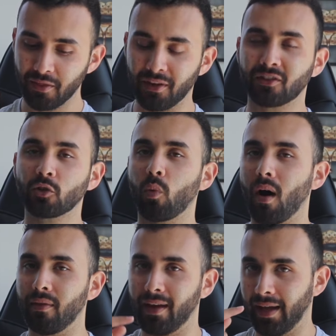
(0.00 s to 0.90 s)
This is
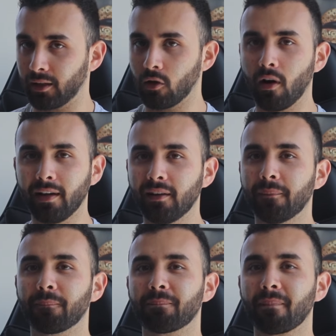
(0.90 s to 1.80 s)
why the headline,
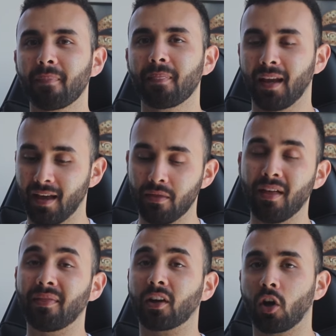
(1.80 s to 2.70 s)

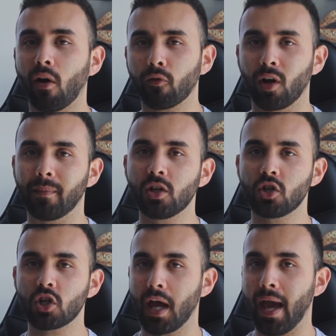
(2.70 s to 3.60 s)
then the cover
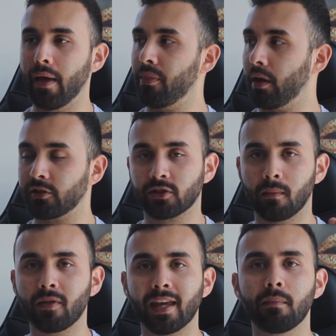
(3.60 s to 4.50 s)
image, and some
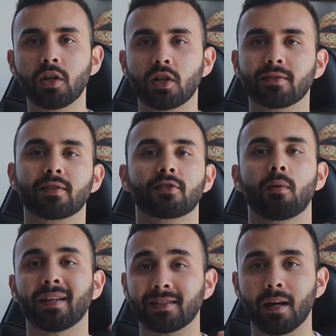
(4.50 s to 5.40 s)
of the images,
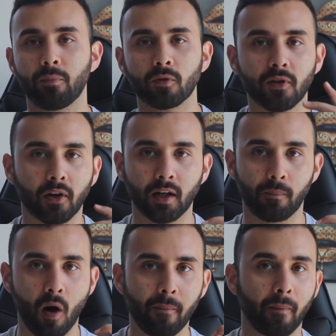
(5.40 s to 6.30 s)
some examples are going to
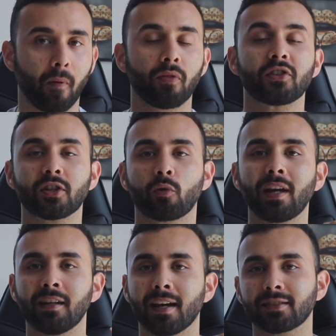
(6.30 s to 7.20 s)
pop up on the
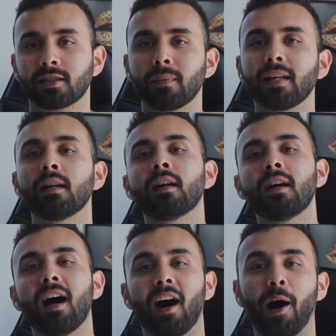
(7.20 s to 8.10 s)
screen next to me
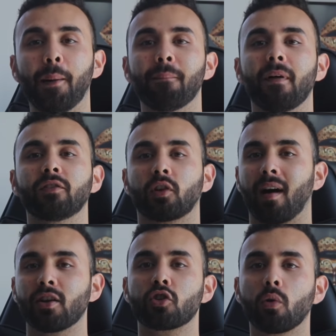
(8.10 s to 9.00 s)
um, to
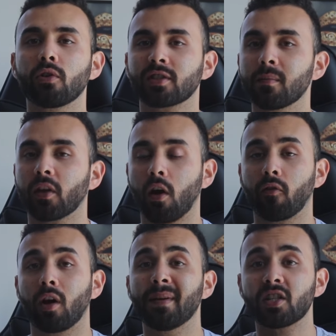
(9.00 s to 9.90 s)
kind of show you some of the
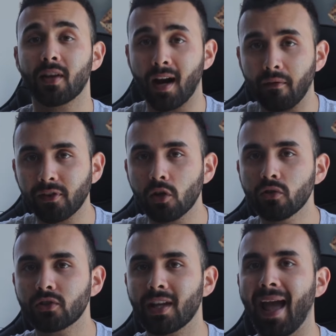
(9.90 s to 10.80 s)
cover images that I've
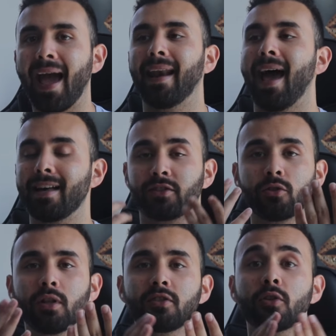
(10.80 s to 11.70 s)
used. And as
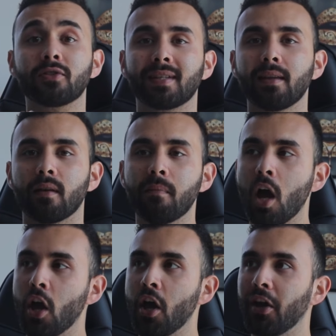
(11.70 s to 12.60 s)
soon as you see them,
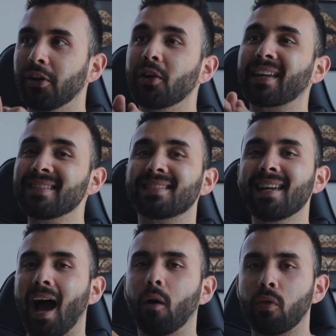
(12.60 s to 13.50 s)
you can see
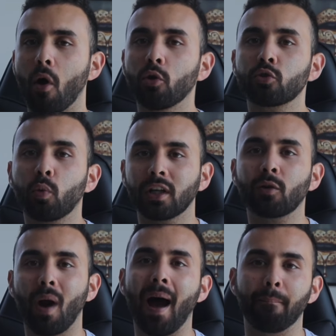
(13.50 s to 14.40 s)
how those would
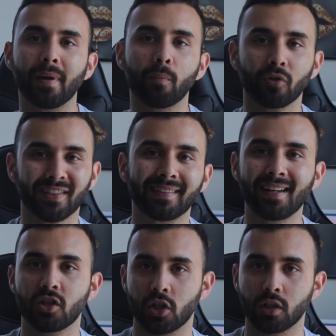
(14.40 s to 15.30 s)
grab people's
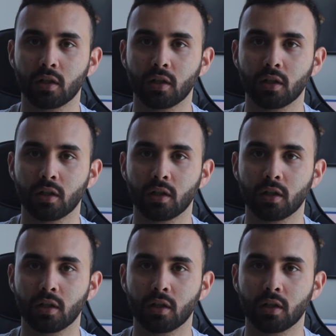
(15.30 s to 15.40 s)
attention.